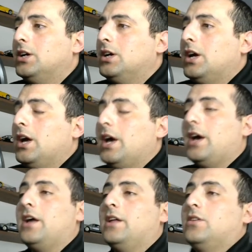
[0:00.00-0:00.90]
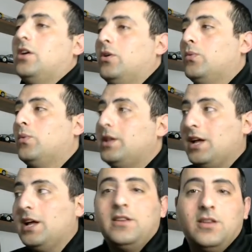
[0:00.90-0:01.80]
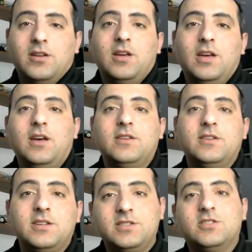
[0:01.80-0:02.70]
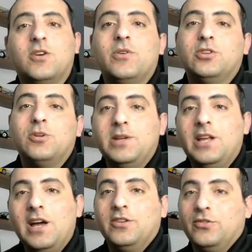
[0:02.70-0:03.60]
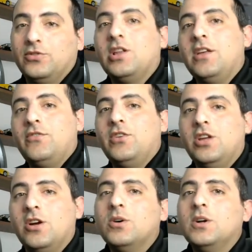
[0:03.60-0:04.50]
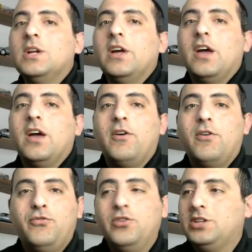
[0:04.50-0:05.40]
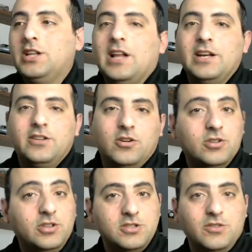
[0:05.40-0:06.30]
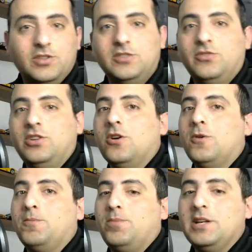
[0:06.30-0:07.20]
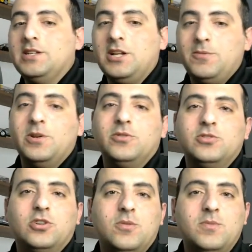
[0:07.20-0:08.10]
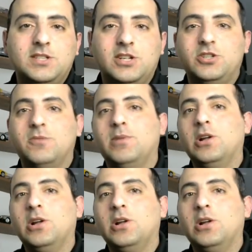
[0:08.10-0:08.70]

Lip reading: And with that, this is going to be the end of today's video. If you did like the contents of this video, please let me know in the comment section below.